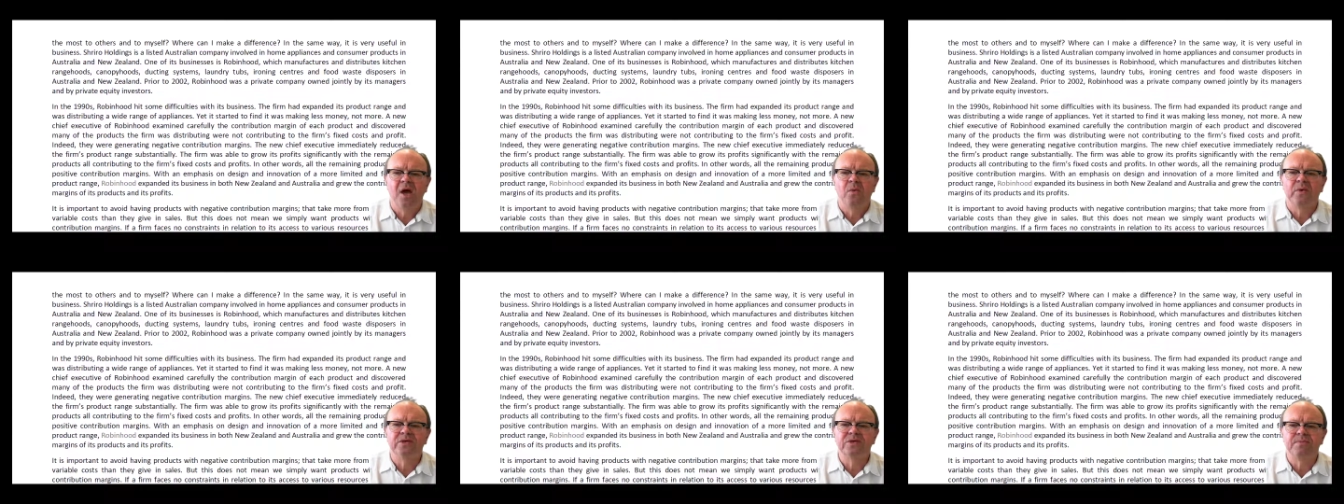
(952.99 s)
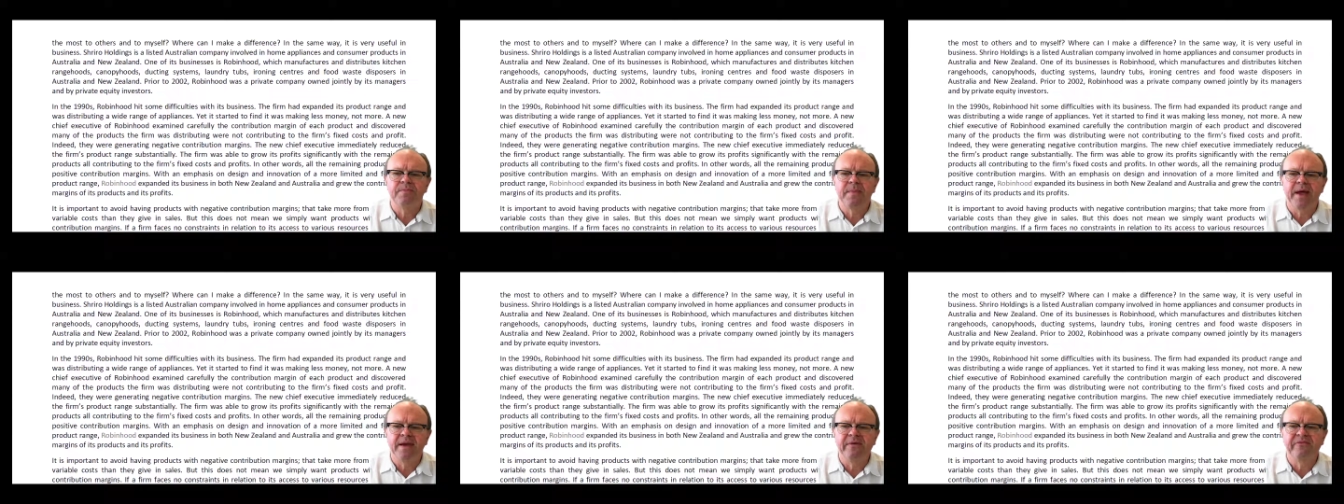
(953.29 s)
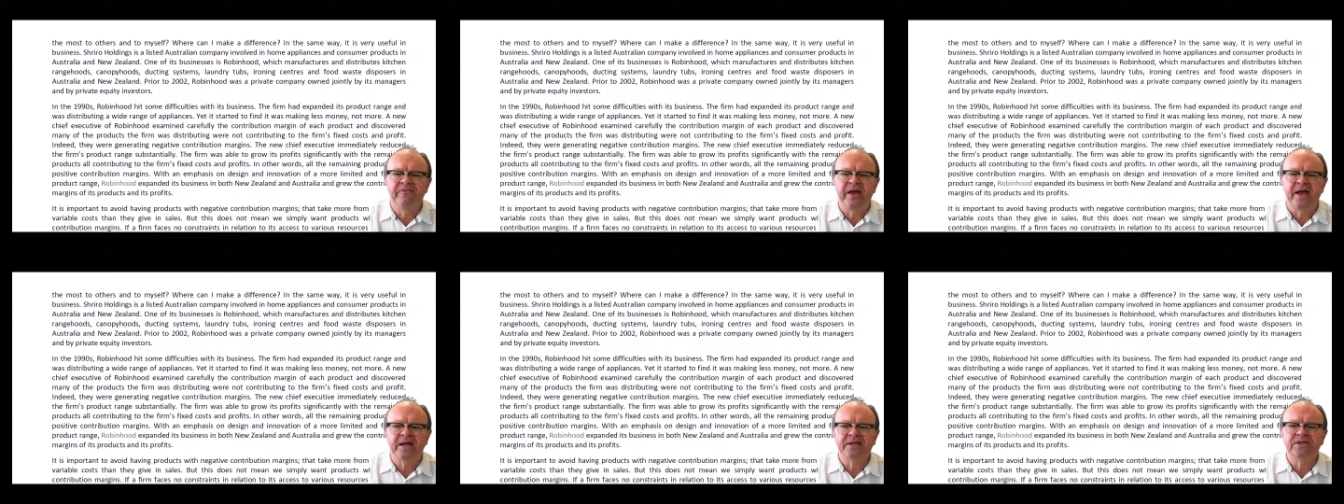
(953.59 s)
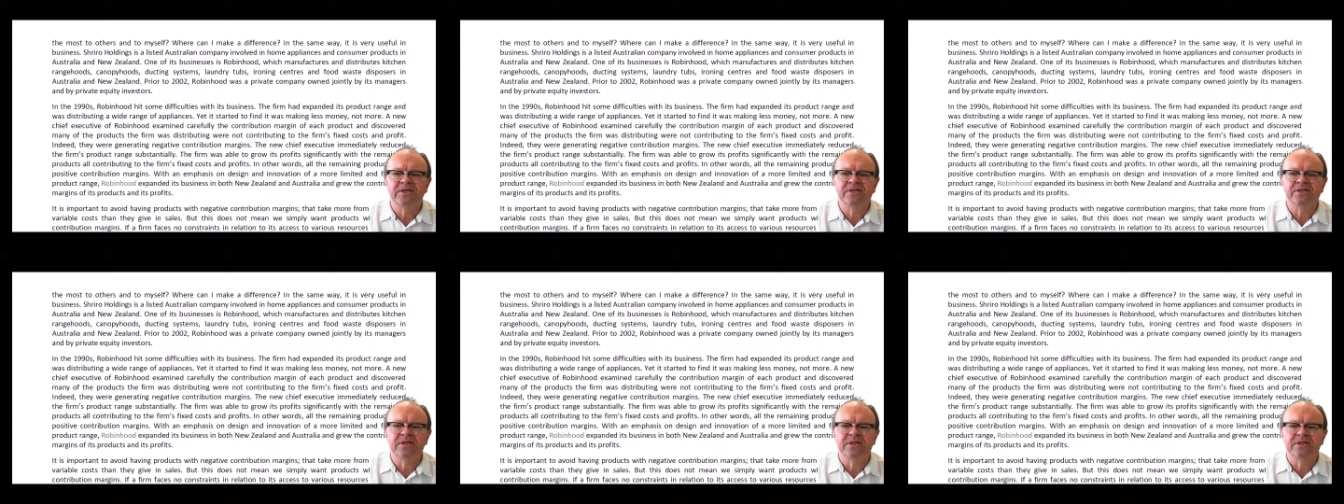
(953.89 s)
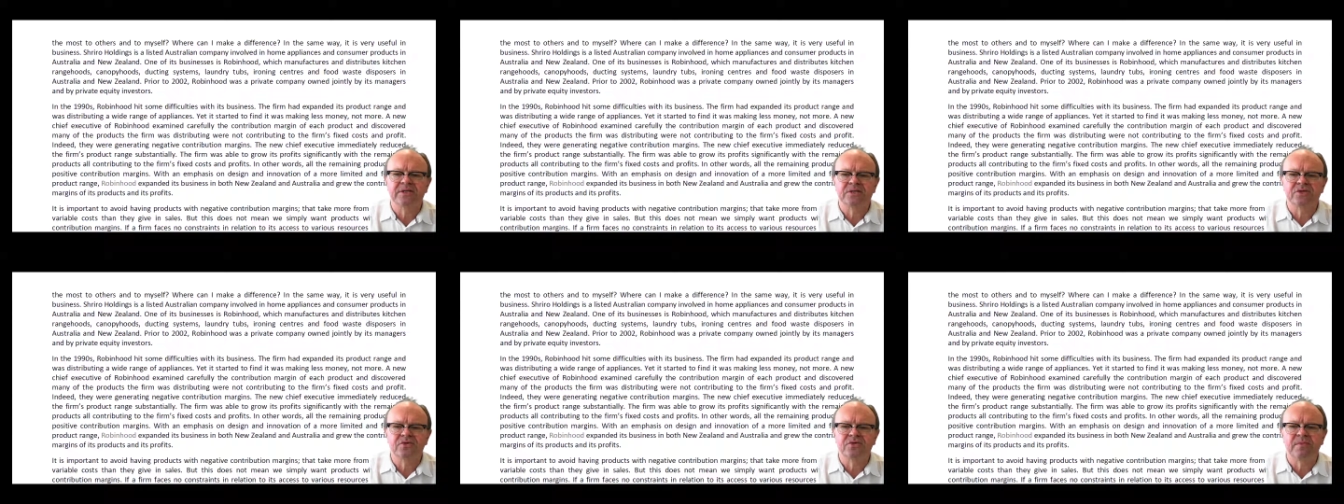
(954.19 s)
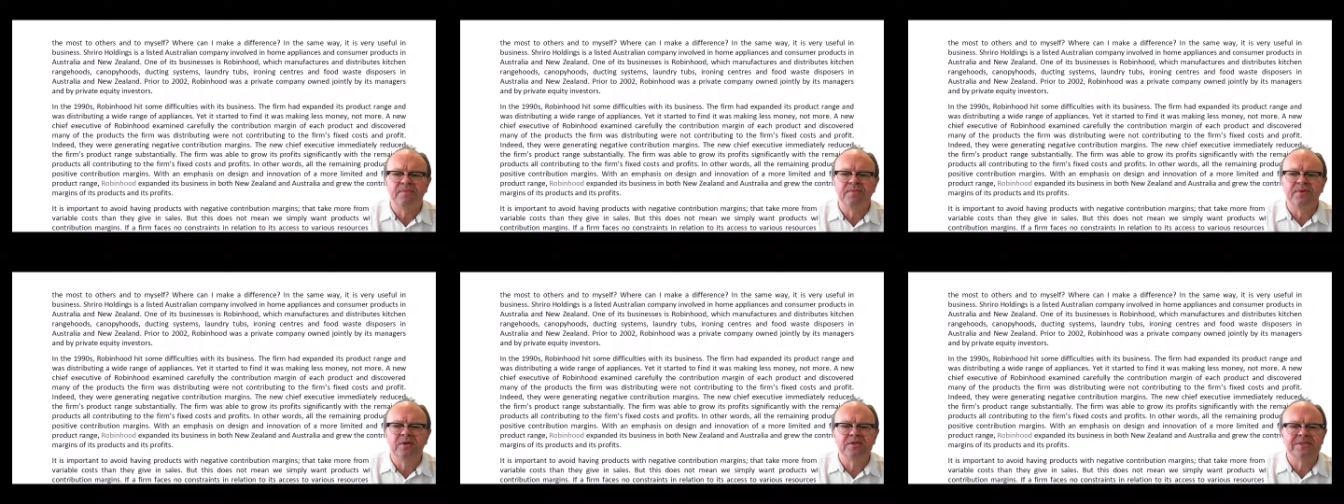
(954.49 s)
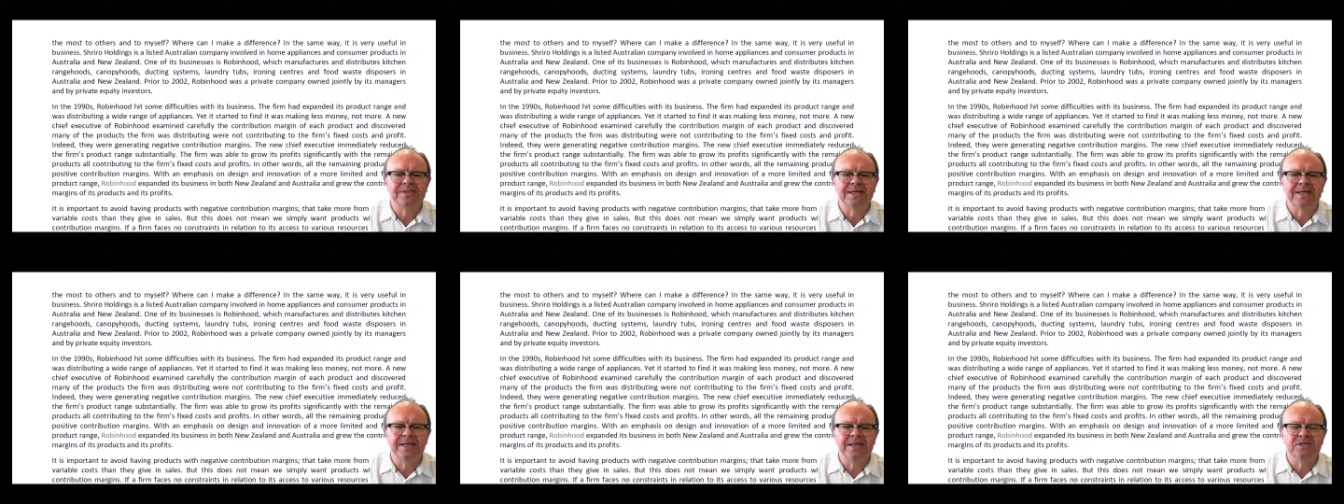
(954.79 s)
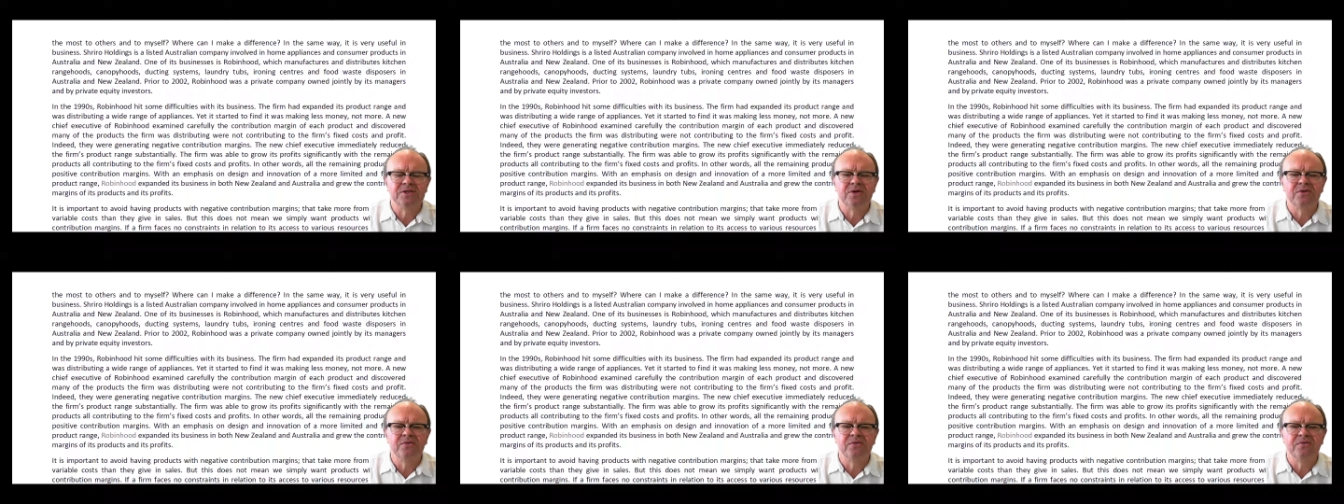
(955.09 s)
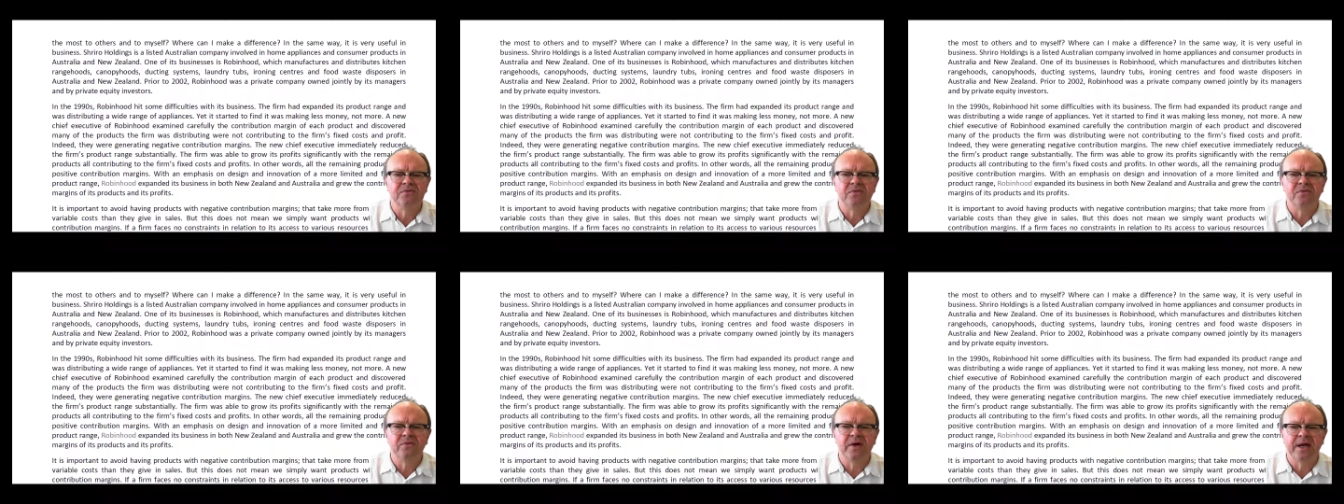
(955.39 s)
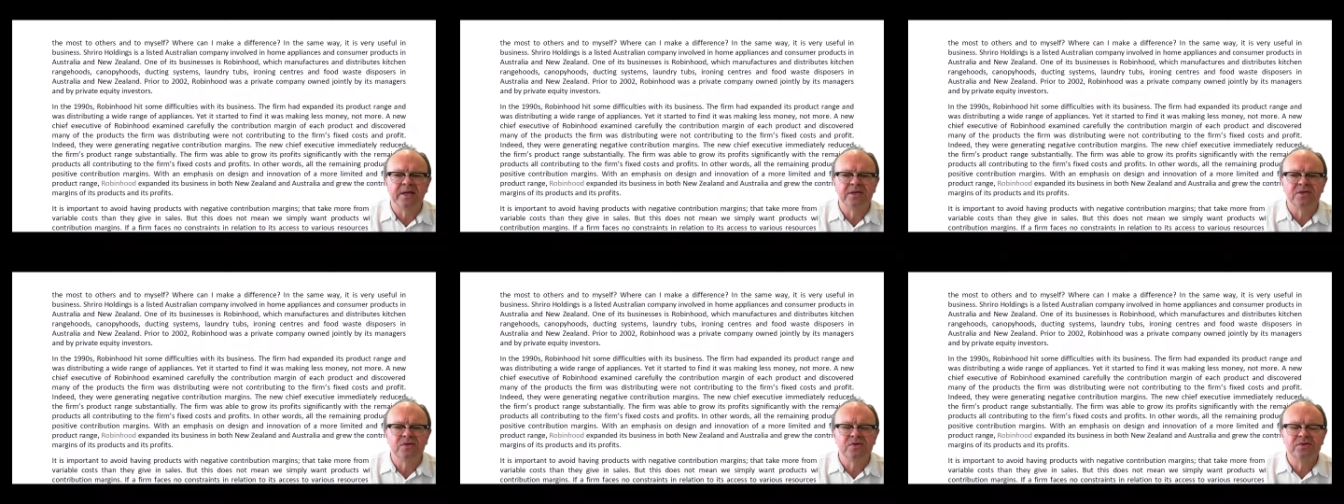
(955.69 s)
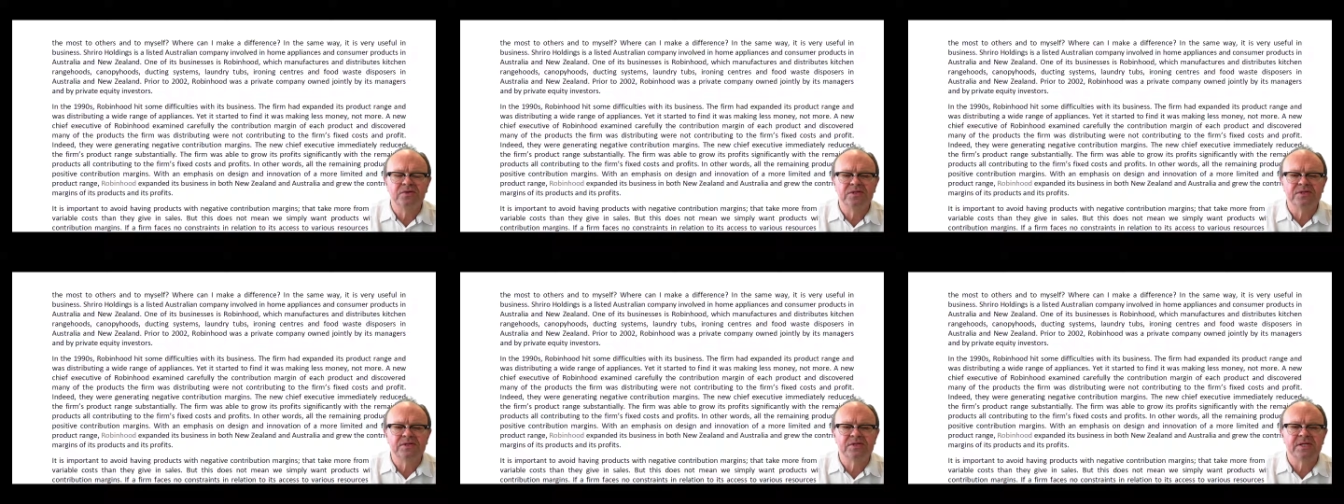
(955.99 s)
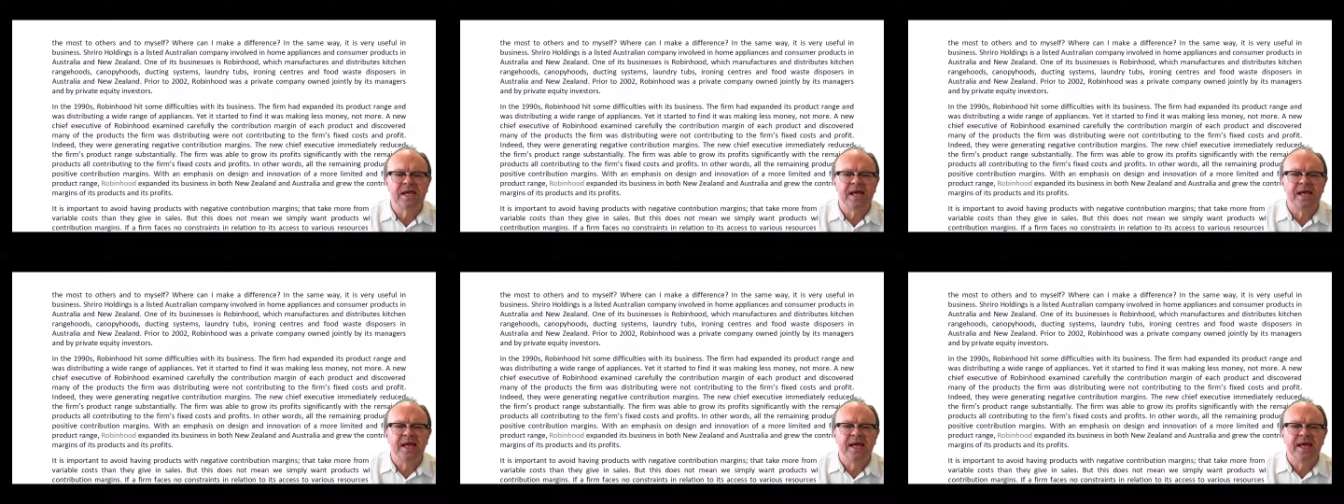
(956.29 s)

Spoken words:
which manufactures and distributes kitchen range hoods,